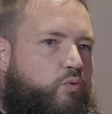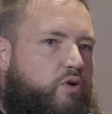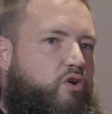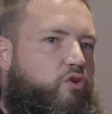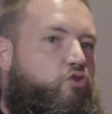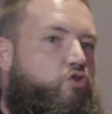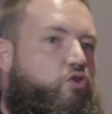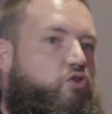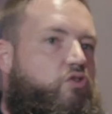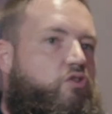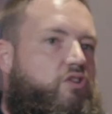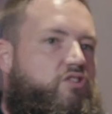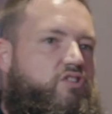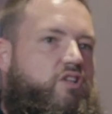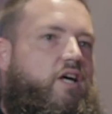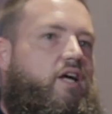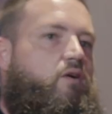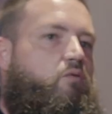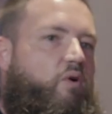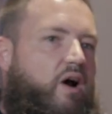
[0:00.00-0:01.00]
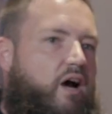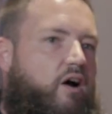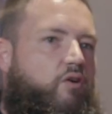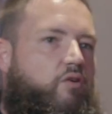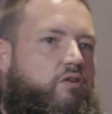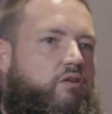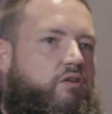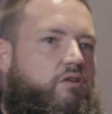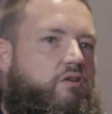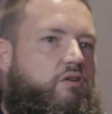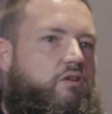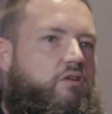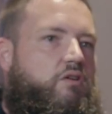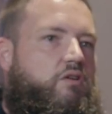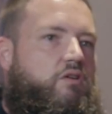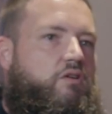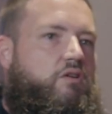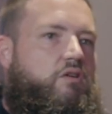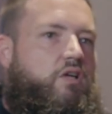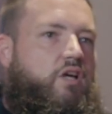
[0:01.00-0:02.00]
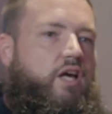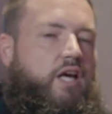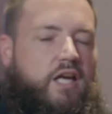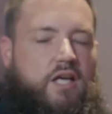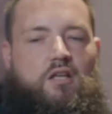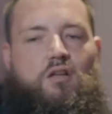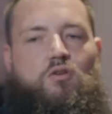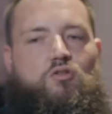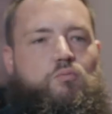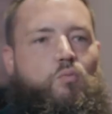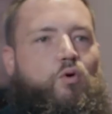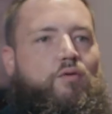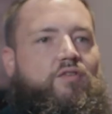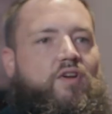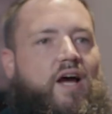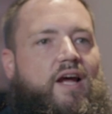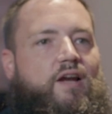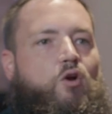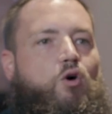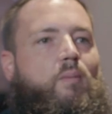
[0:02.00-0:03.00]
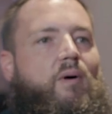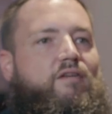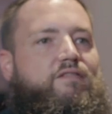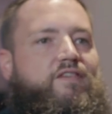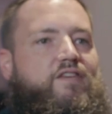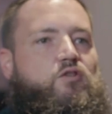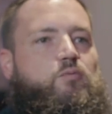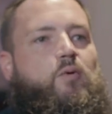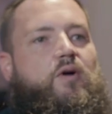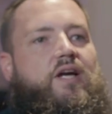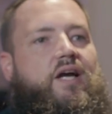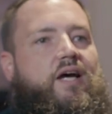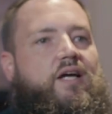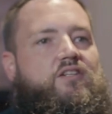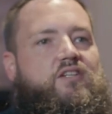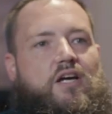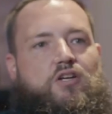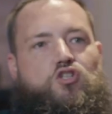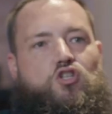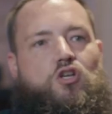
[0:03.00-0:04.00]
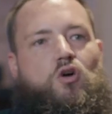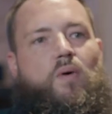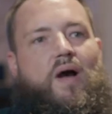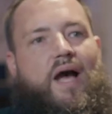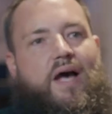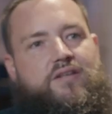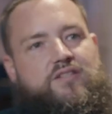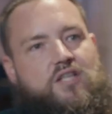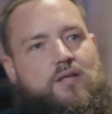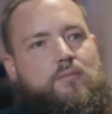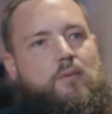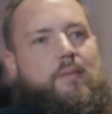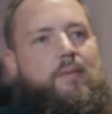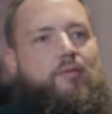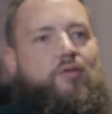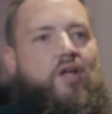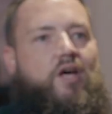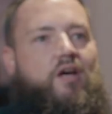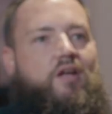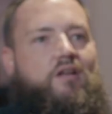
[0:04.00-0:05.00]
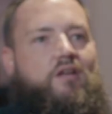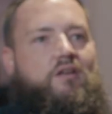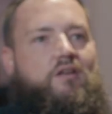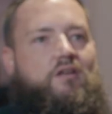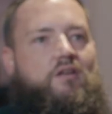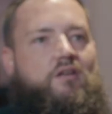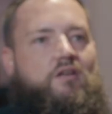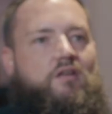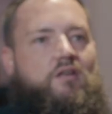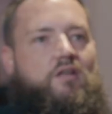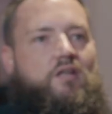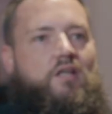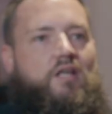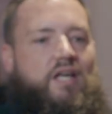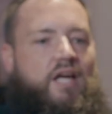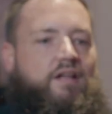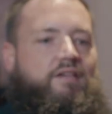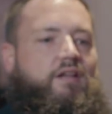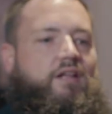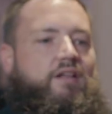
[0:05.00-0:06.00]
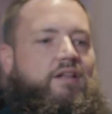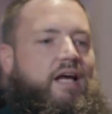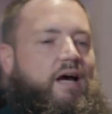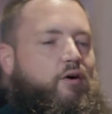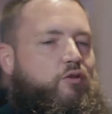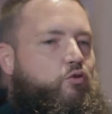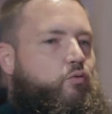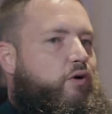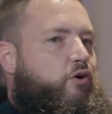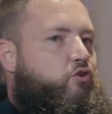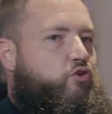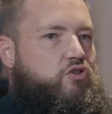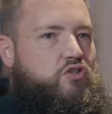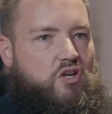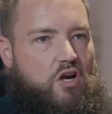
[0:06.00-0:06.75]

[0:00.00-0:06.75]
realtor is like, wow, he knows more than I know about Facebook ads. I should go ask him about that. And then now the realtor's